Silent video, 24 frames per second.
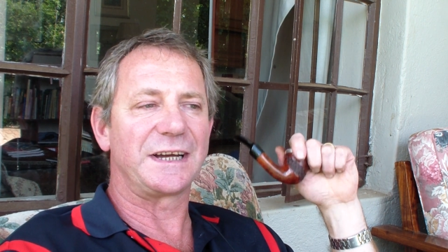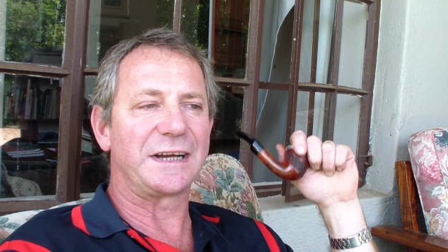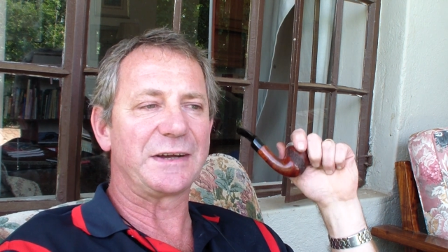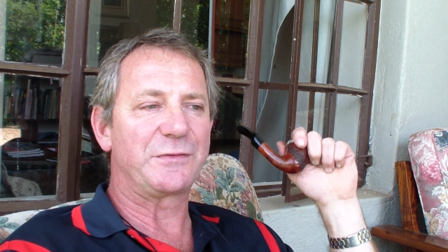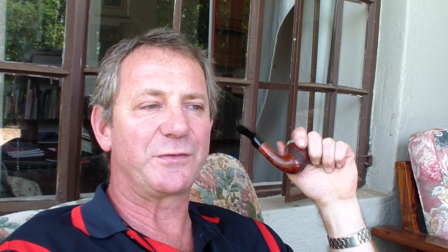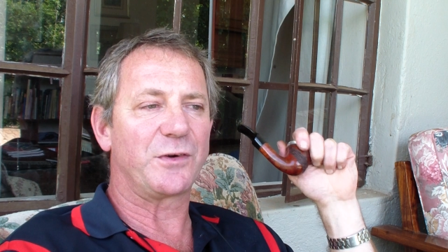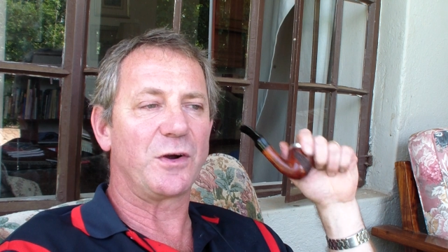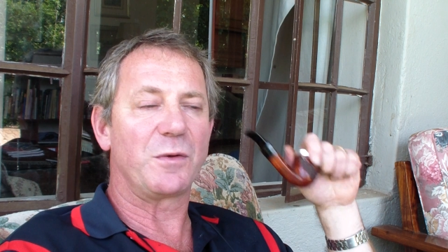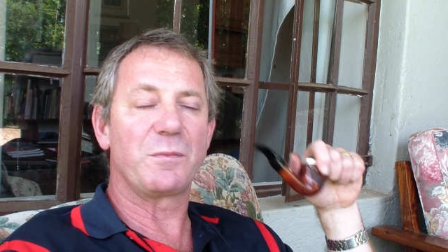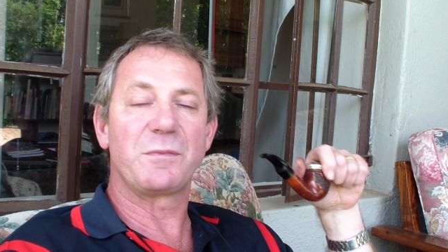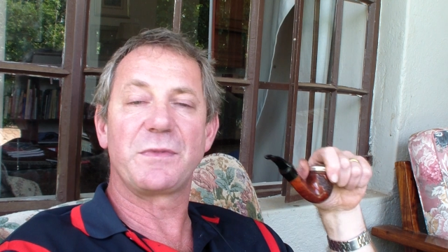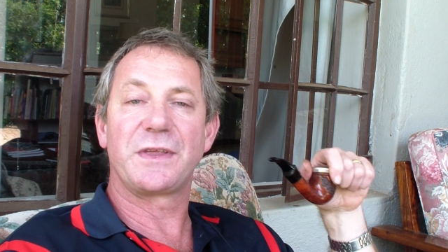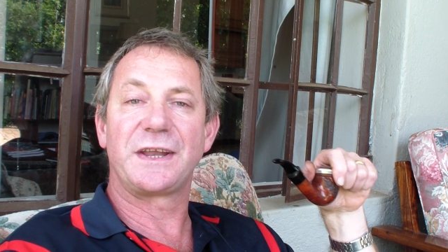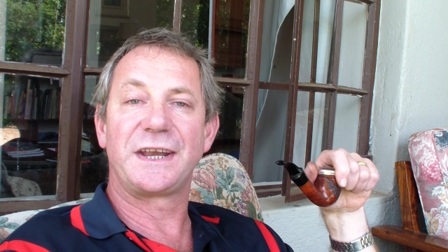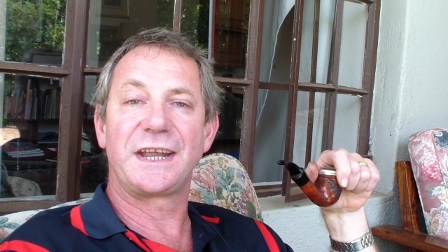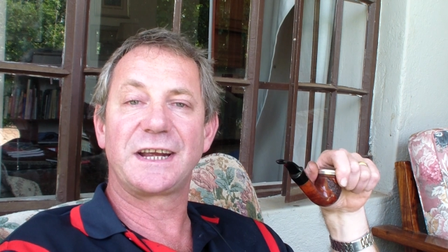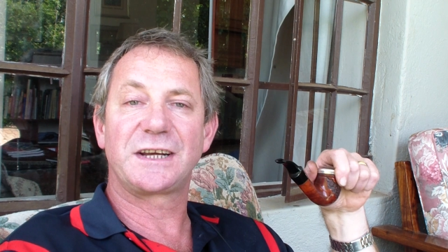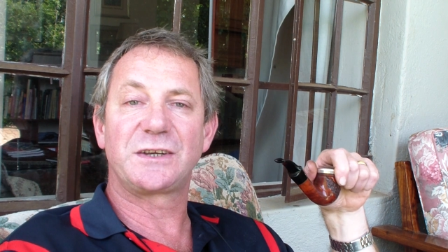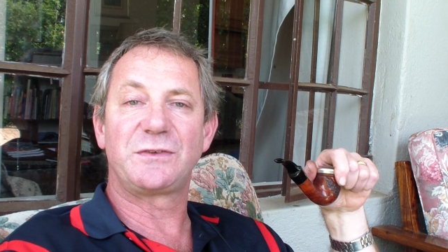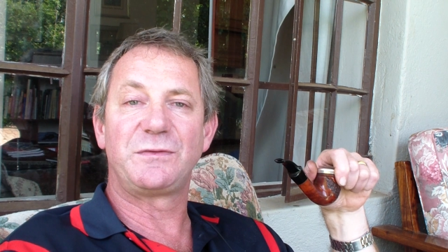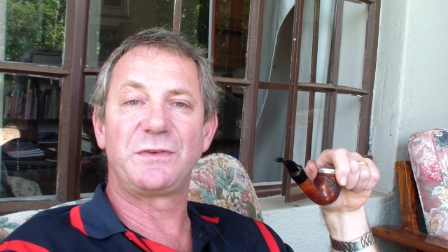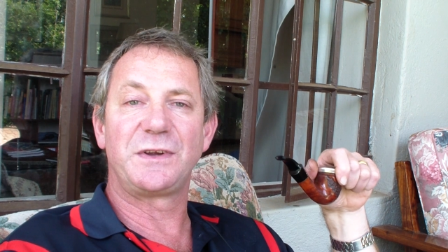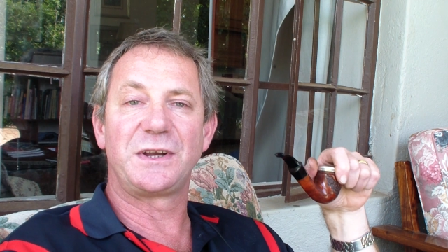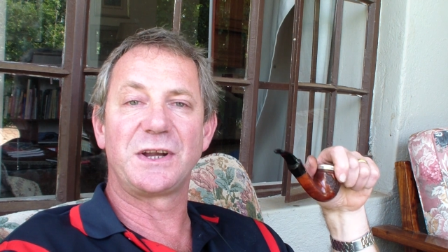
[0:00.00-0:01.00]
From the
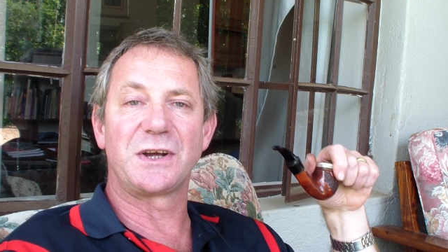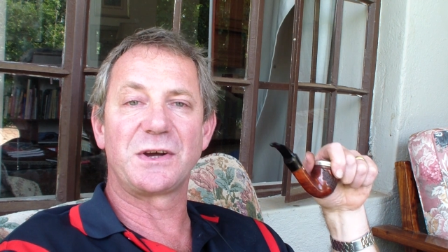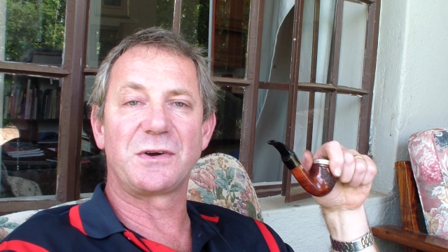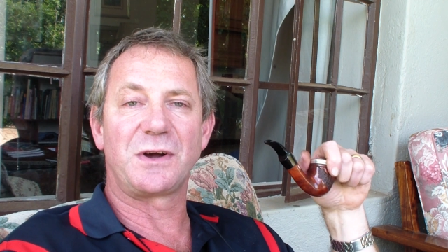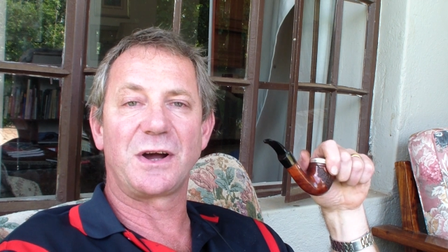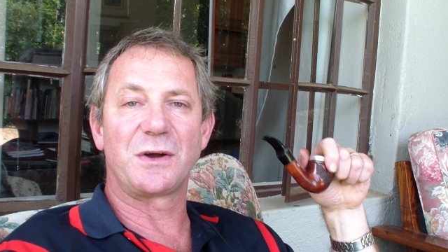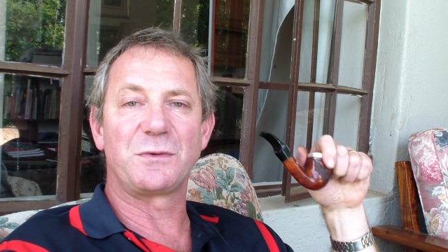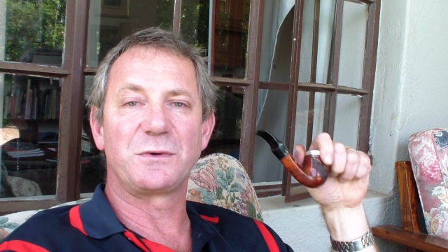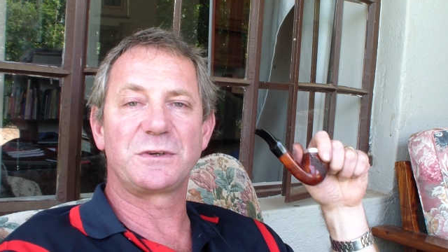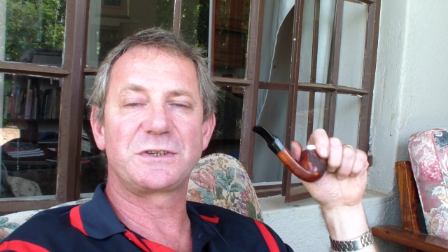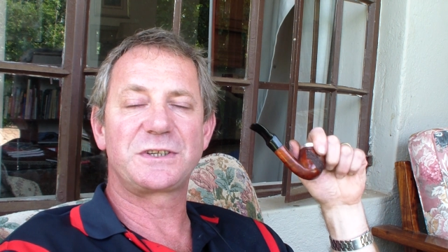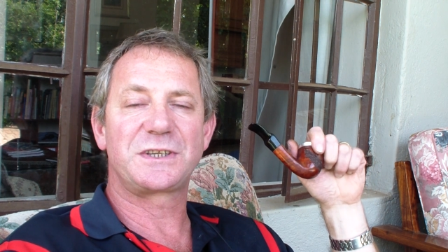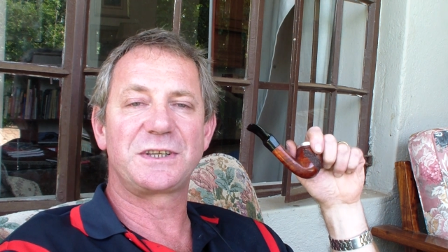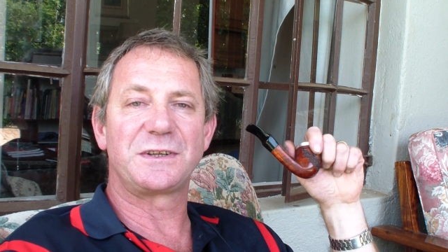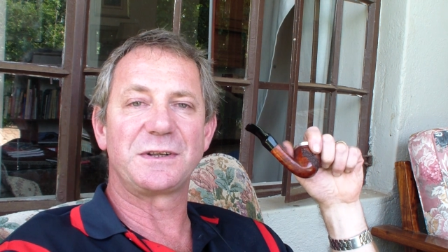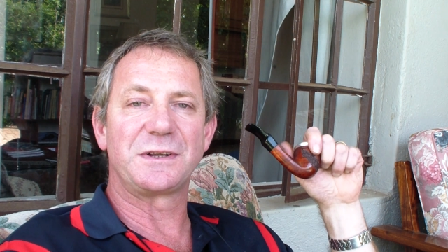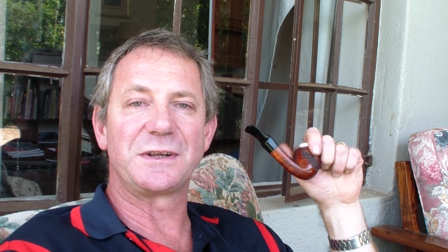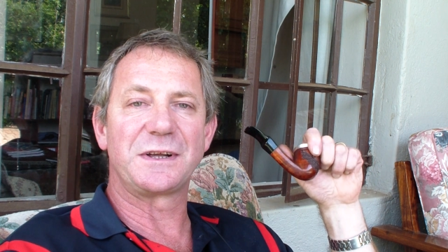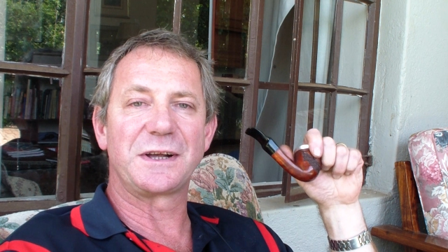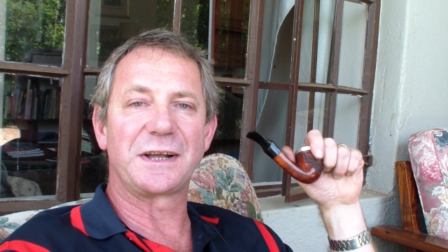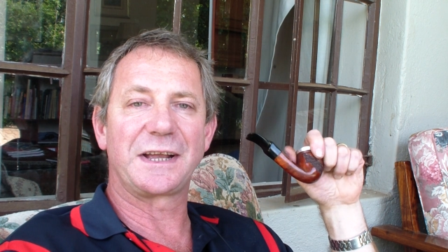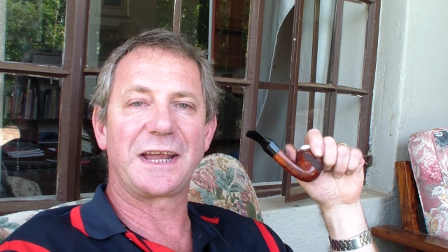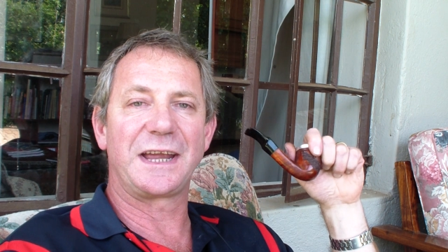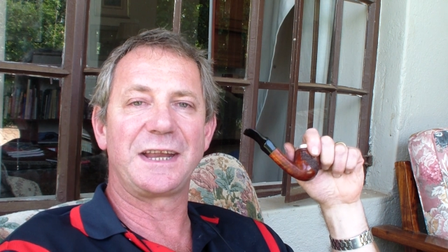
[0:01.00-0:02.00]
next video, I will
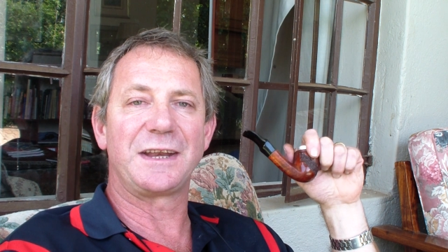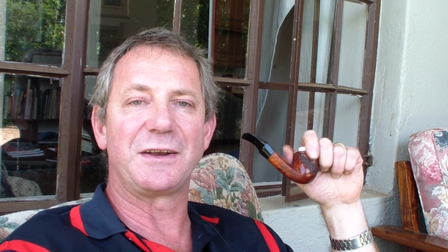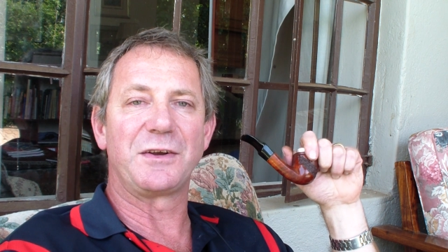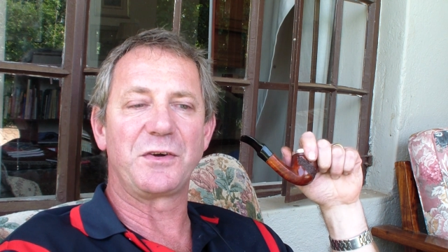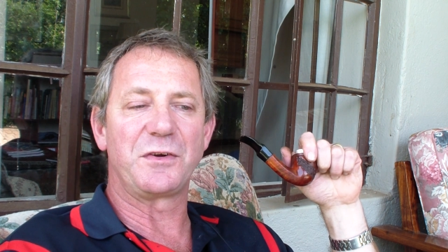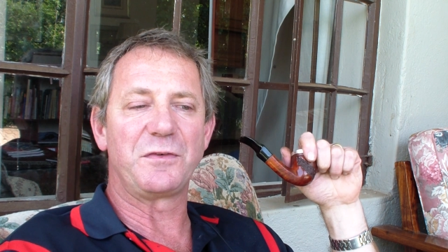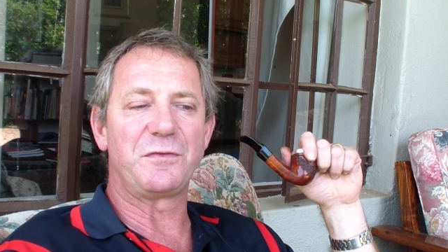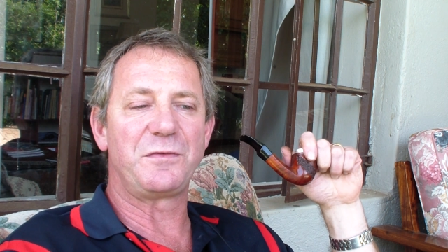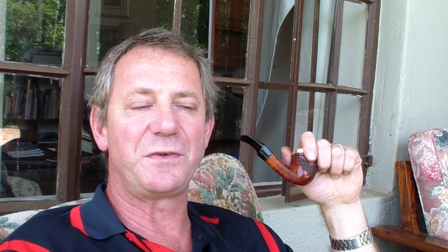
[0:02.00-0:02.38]
again